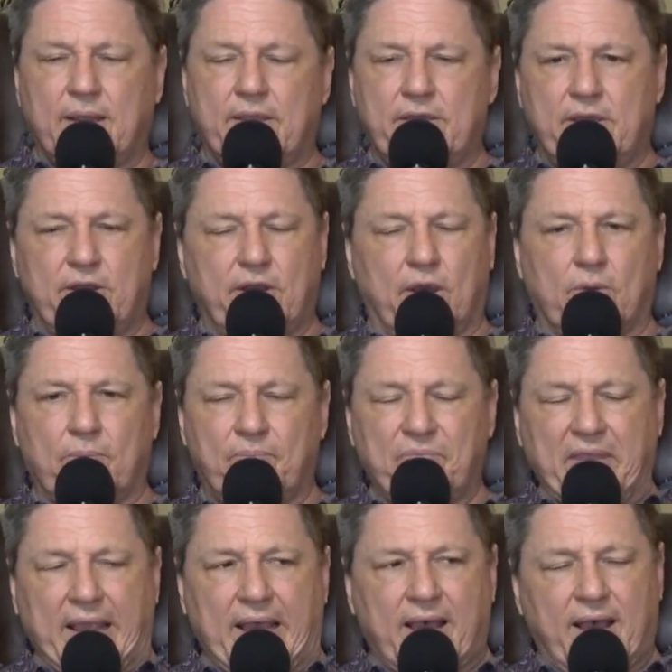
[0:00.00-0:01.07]
You know,
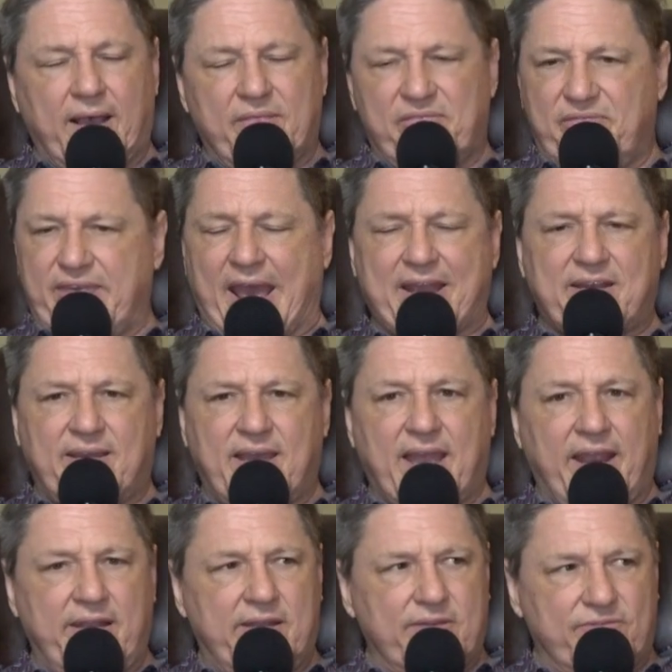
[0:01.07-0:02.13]
uh, that
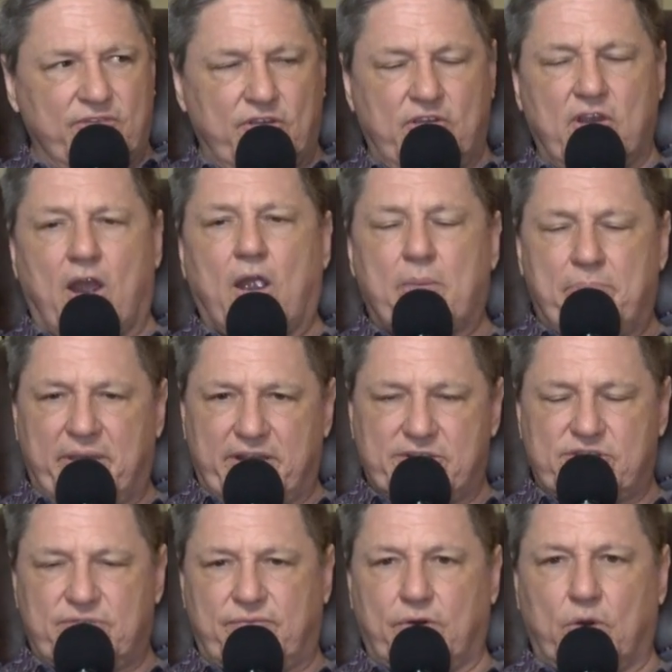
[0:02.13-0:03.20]
kind of
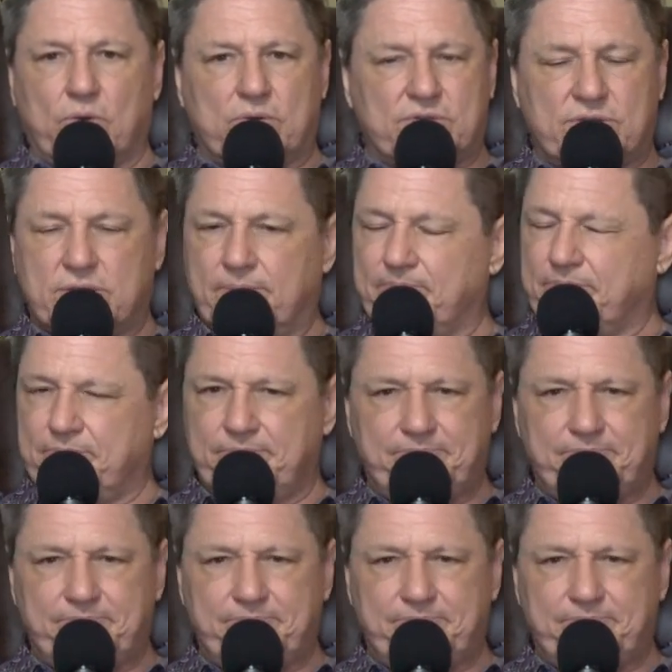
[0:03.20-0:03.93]
garbage, folks,